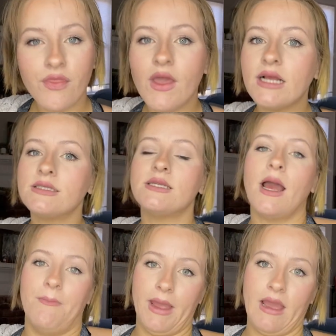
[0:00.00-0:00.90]
that's
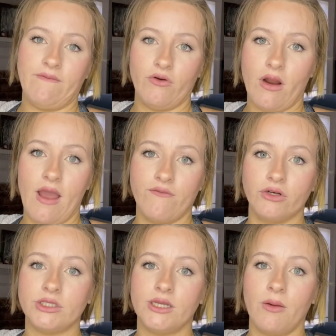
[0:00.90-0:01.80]
not bad for
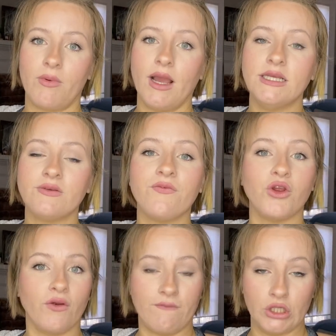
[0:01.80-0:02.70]
average sale price for
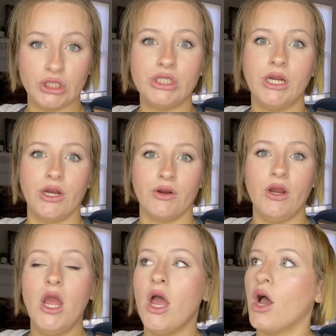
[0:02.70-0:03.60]
your first year.
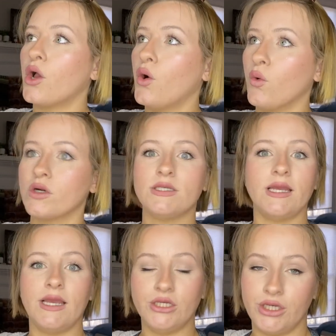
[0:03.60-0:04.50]
Of course,
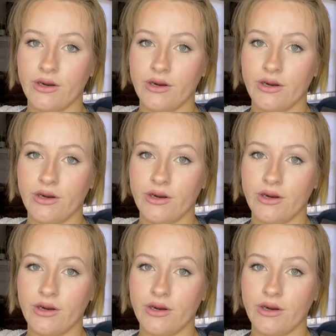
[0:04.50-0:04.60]
each